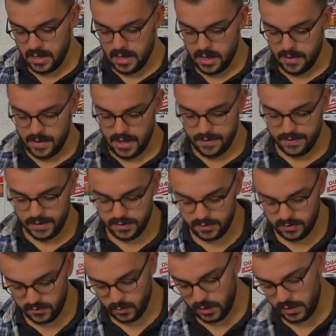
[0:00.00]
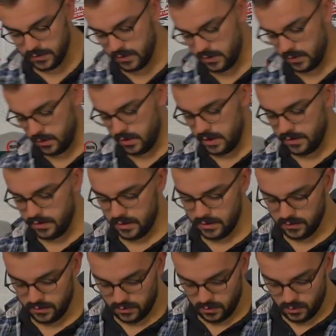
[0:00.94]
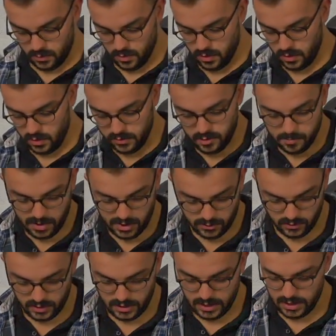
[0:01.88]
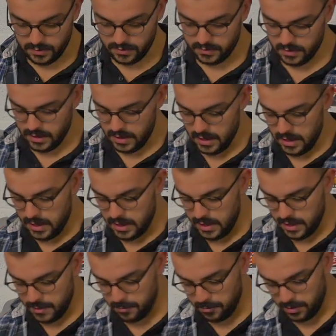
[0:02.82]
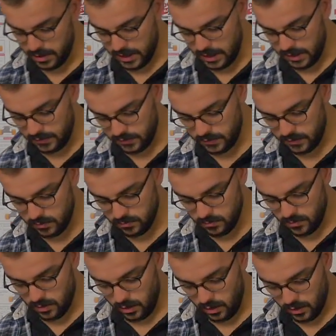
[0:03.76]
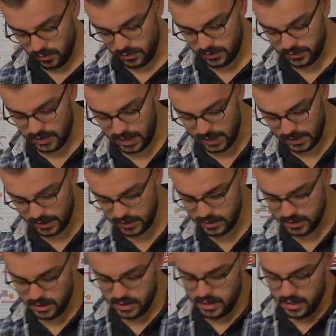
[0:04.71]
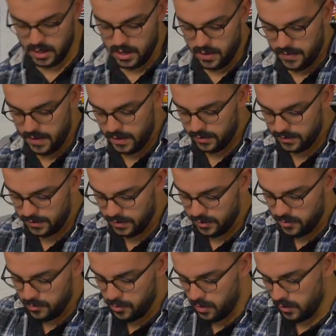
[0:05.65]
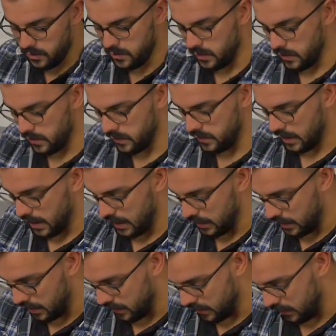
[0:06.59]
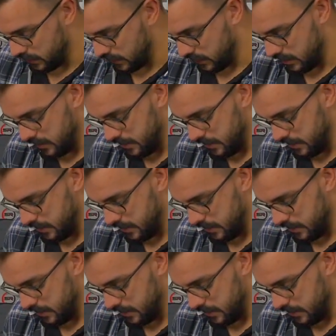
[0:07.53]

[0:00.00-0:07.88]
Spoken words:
And then the easiest way to do this is to hold the battery case in place on the deck, and then tilt the board to the side like this.